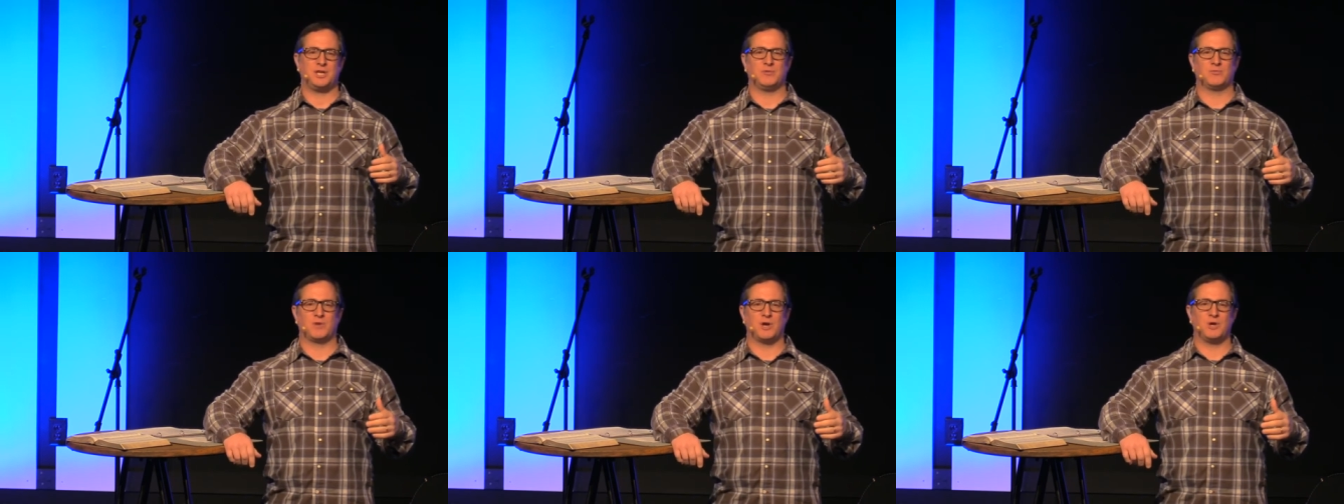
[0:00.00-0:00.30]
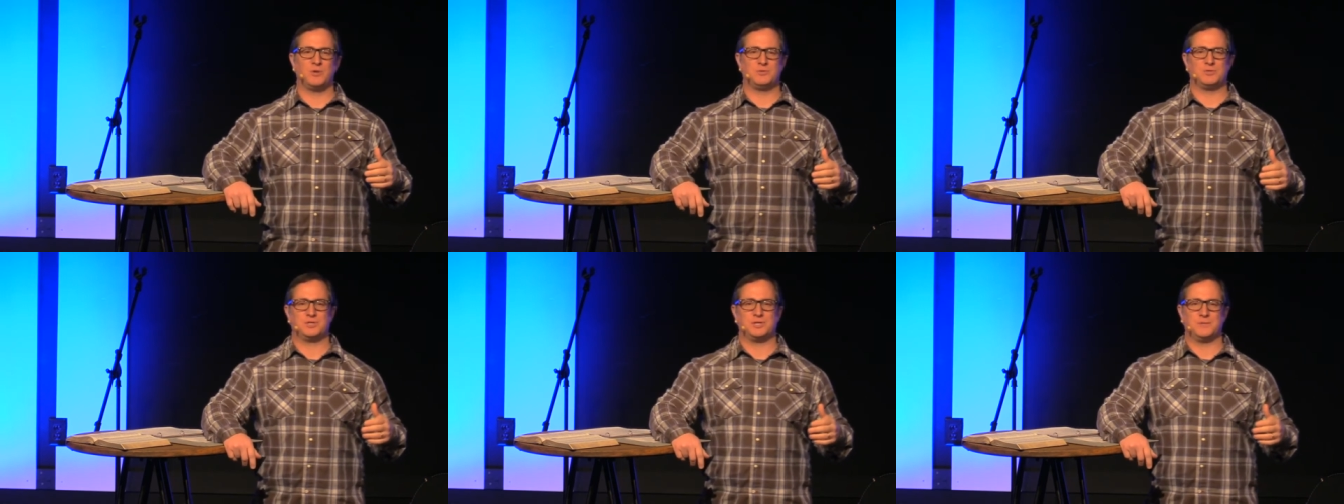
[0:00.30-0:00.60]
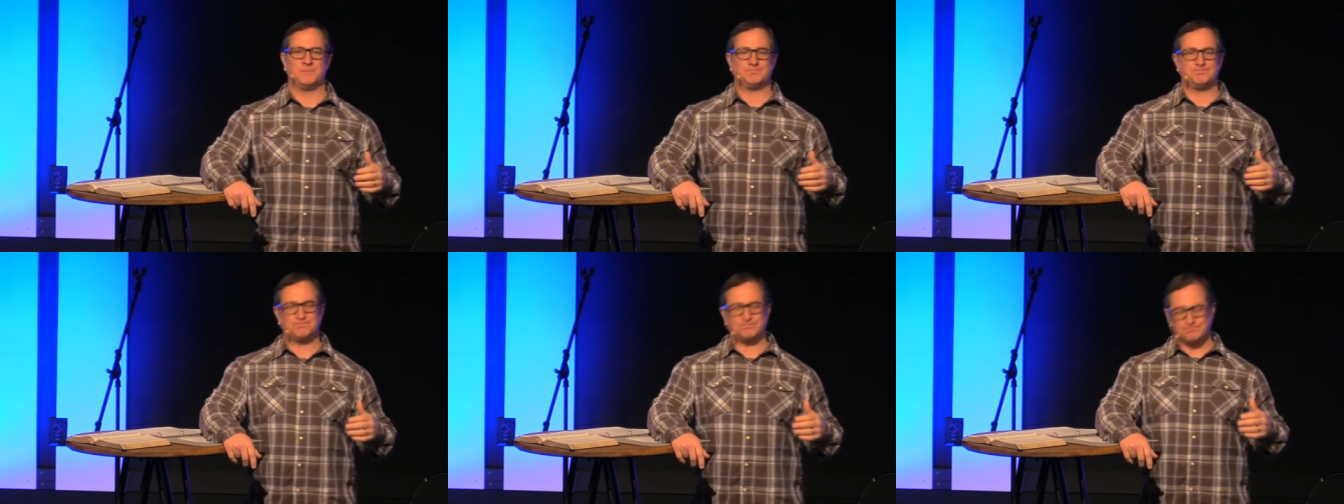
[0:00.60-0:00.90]

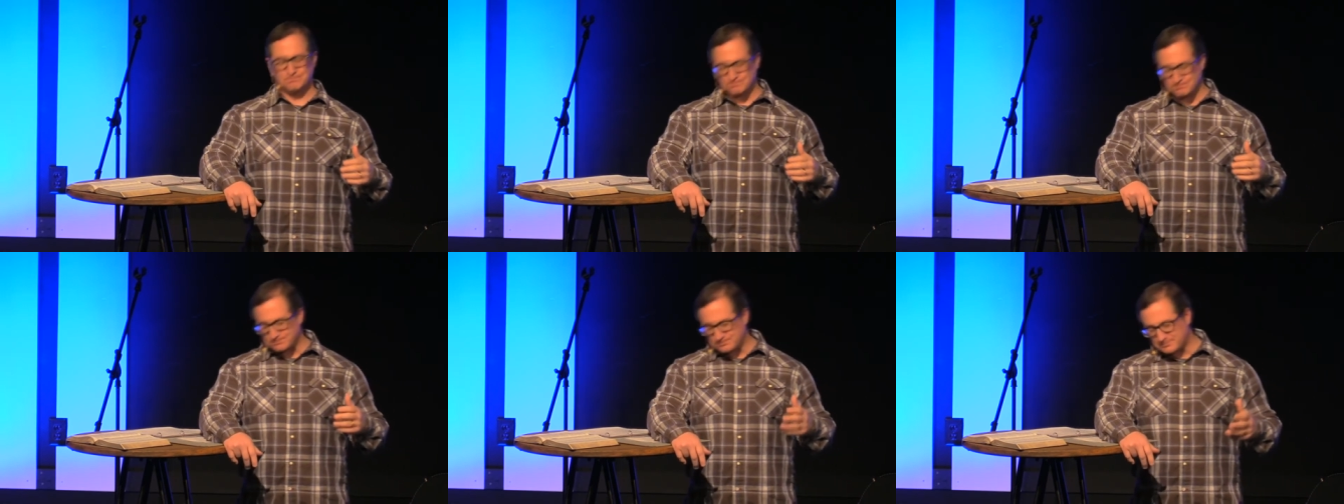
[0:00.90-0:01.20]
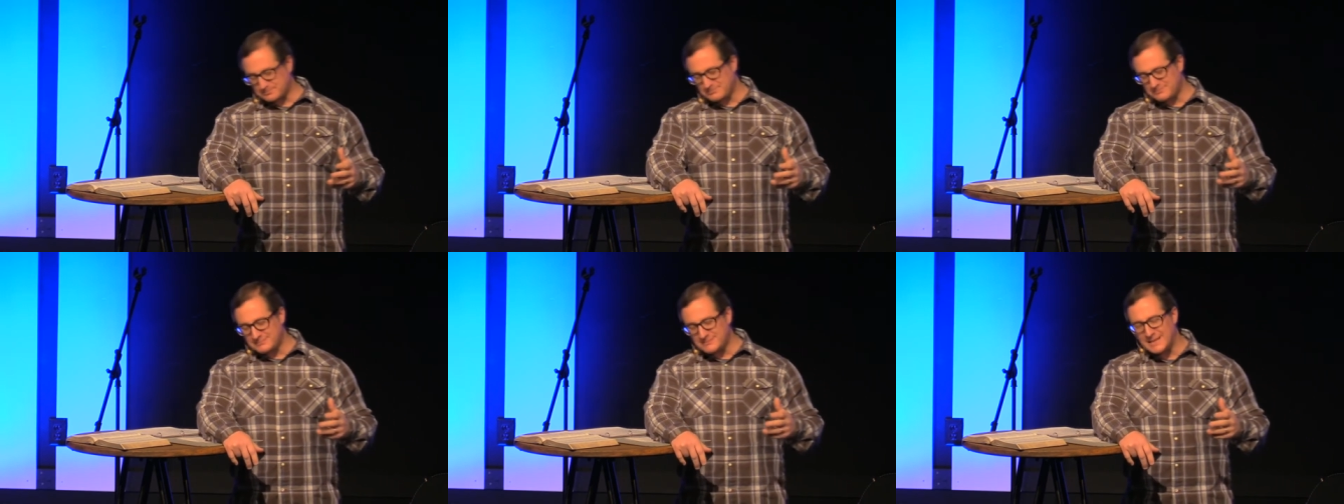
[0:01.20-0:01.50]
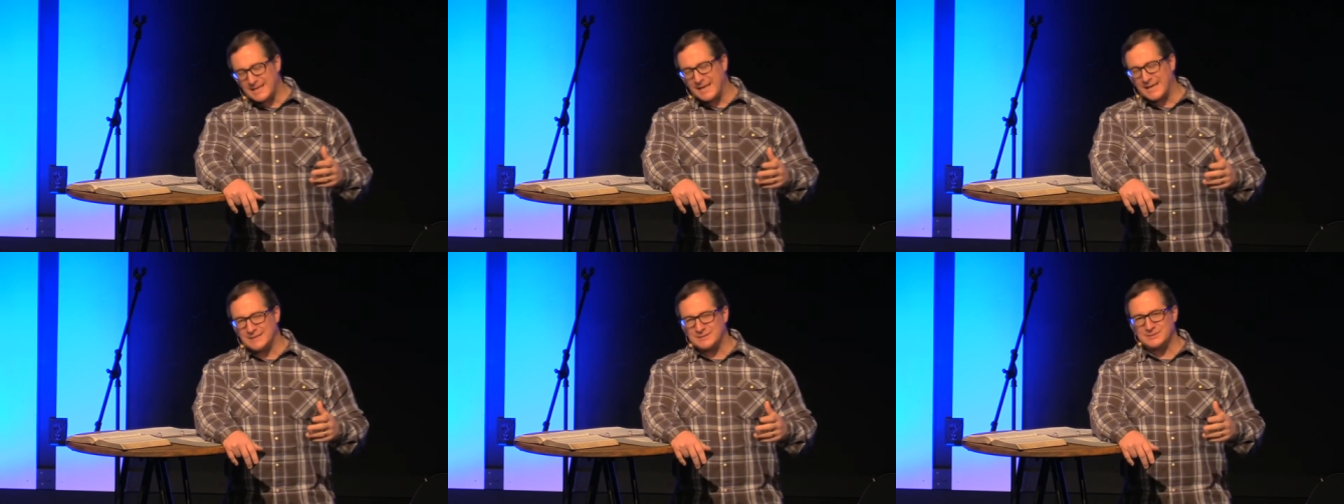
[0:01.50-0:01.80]
erosion.
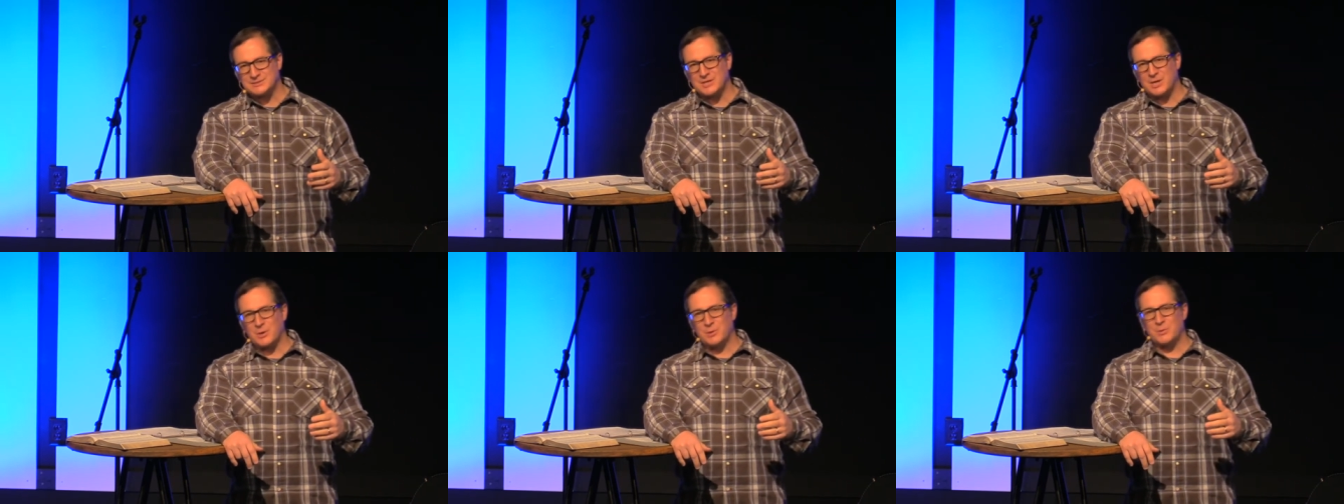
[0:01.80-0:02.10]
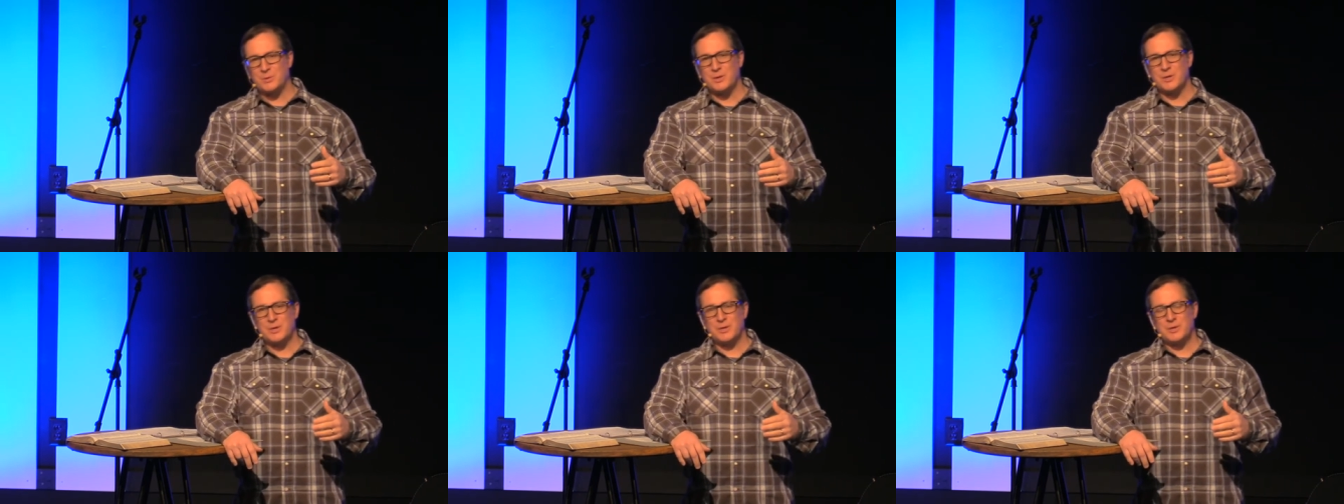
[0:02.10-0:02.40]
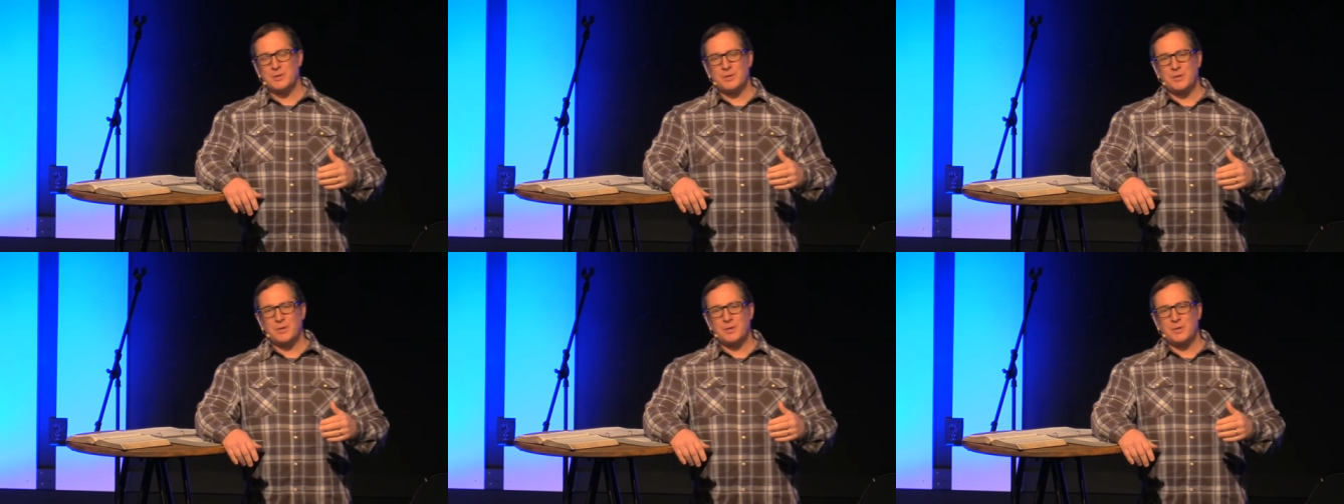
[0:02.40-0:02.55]
And so